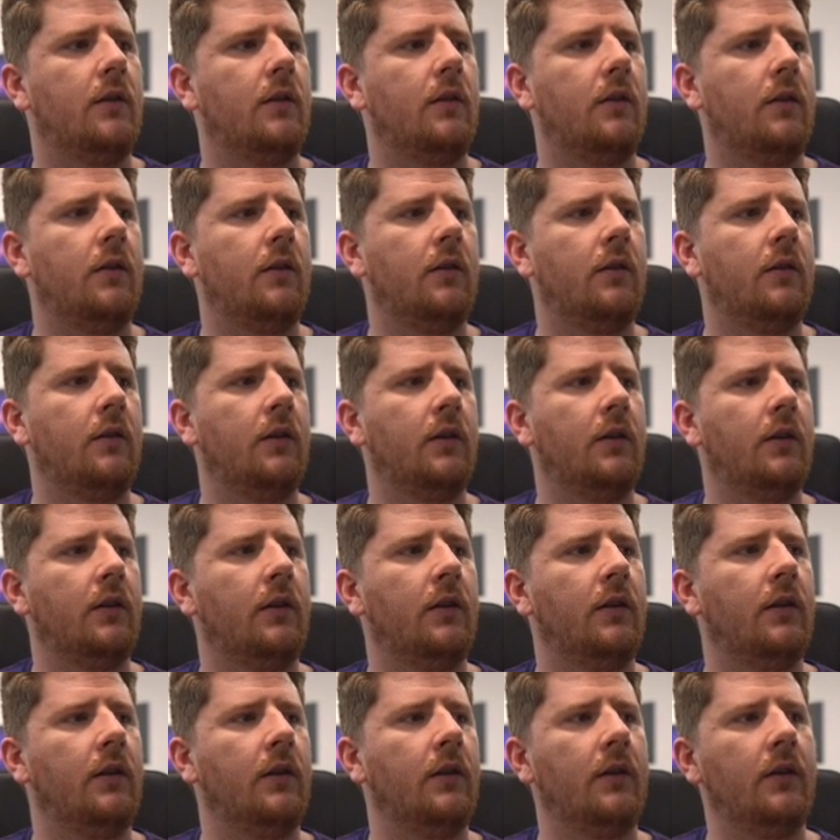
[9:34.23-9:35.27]

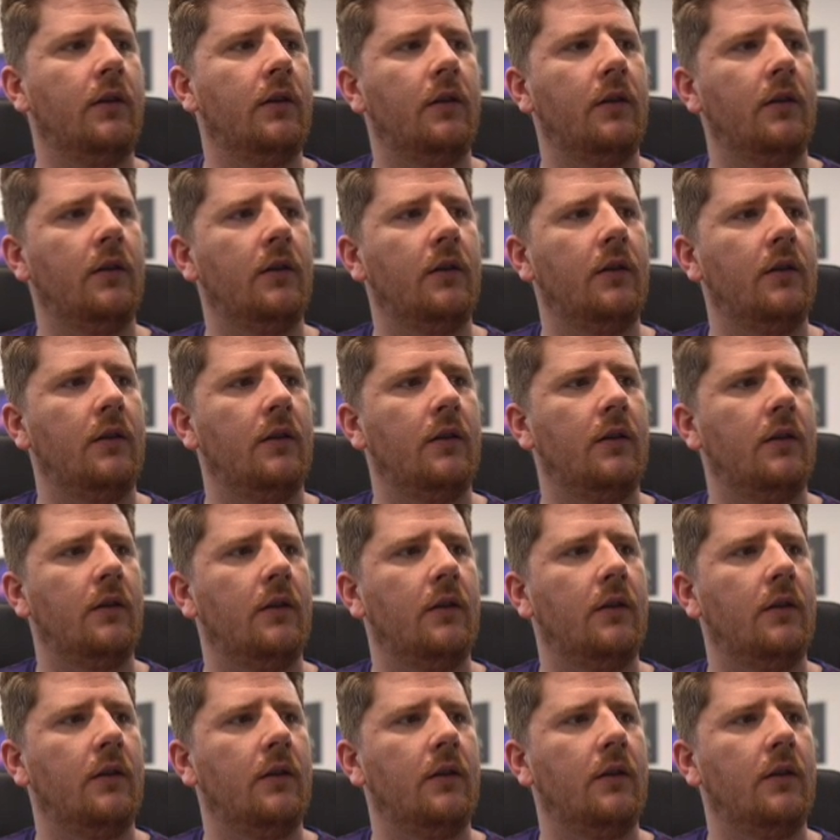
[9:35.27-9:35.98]
Nothing is said.